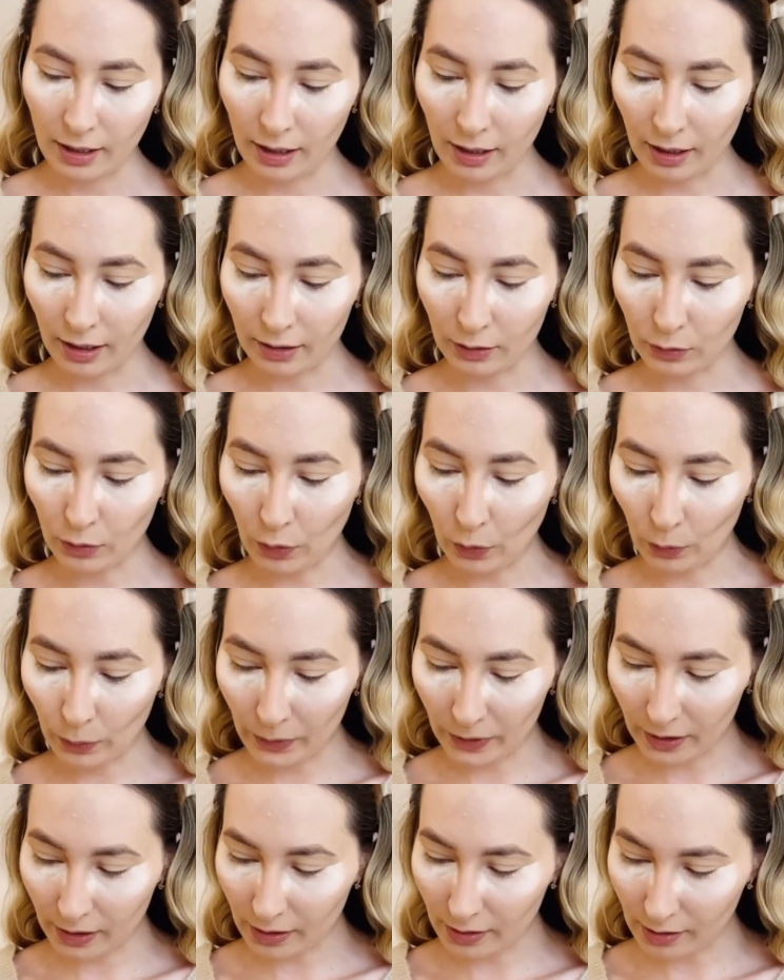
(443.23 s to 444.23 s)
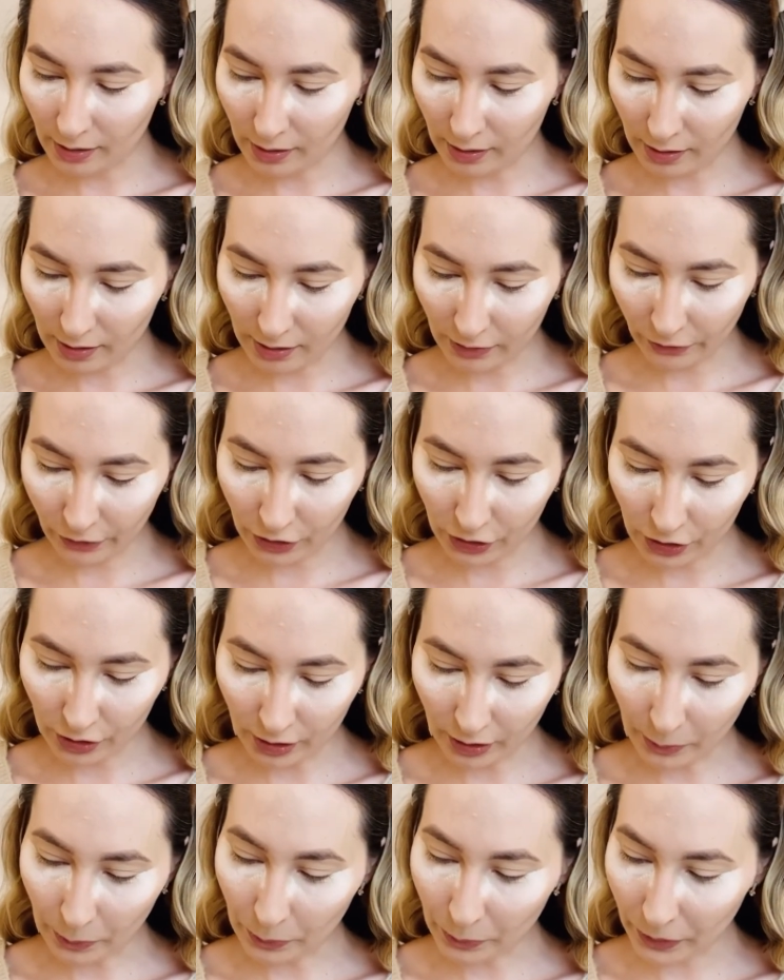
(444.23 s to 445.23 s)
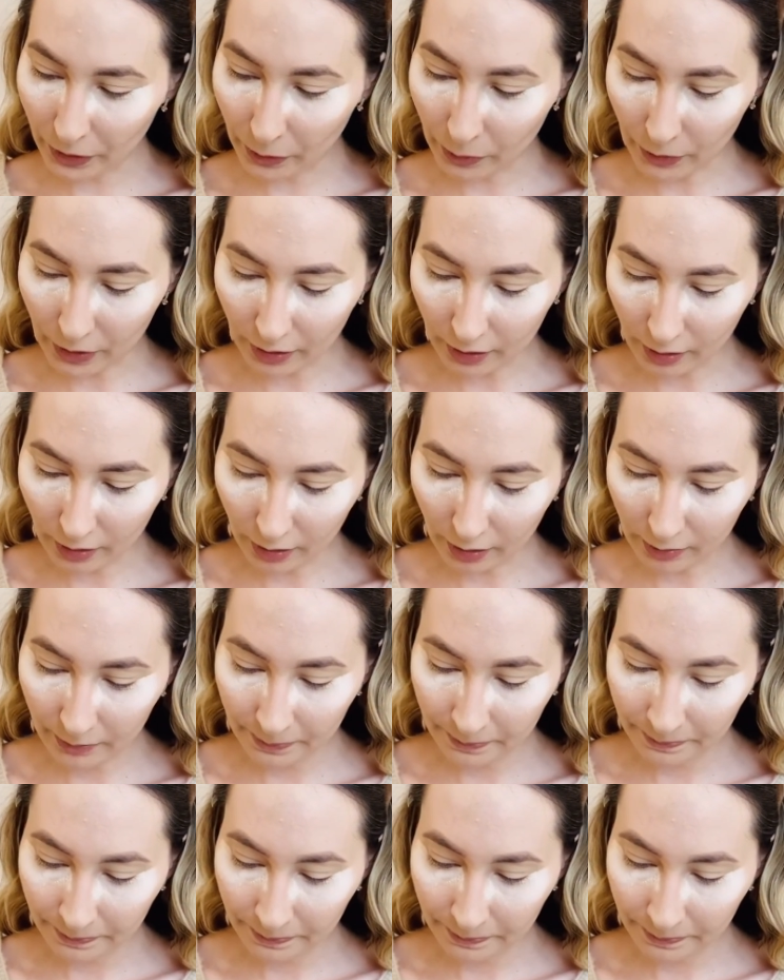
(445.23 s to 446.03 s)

I do hope it is sufficiently pigmented,